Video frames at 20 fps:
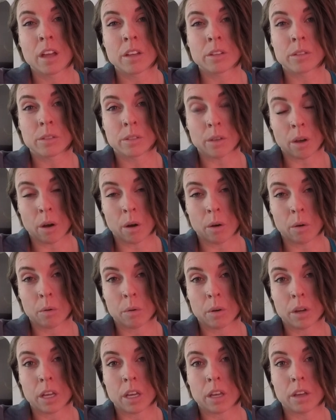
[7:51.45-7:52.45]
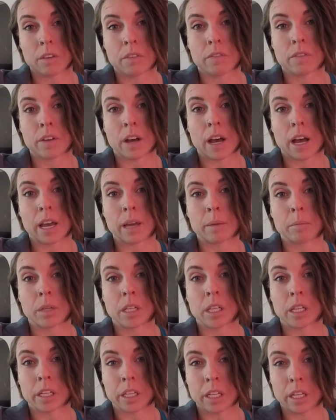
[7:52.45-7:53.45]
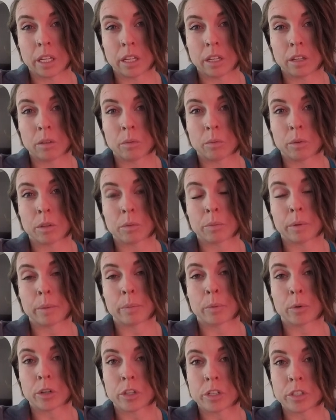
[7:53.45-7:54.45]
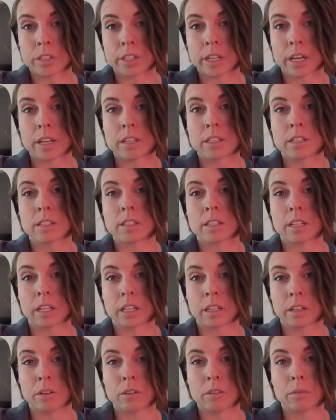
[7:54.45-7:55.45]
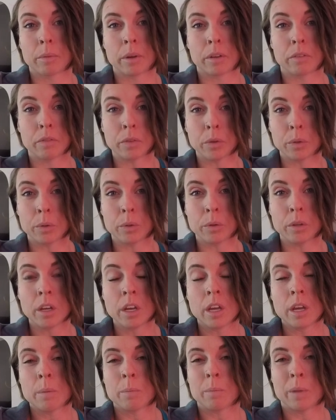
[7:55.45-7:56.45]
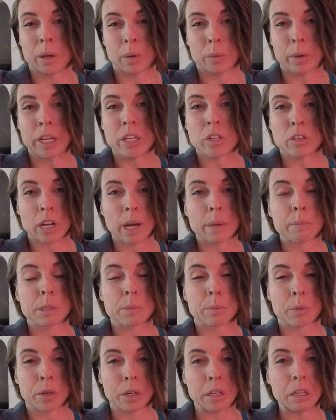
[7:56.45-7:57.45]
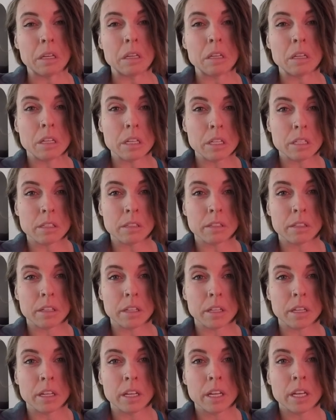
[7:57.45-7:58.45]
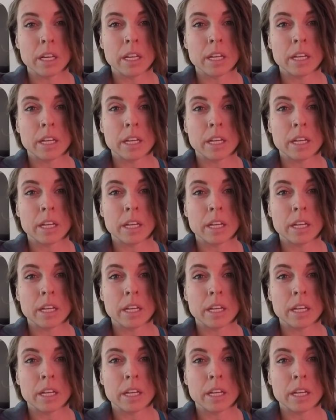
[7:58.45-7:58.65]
So if I'm clean with my portion sizes and clean with my food, my weight drops pretty easily.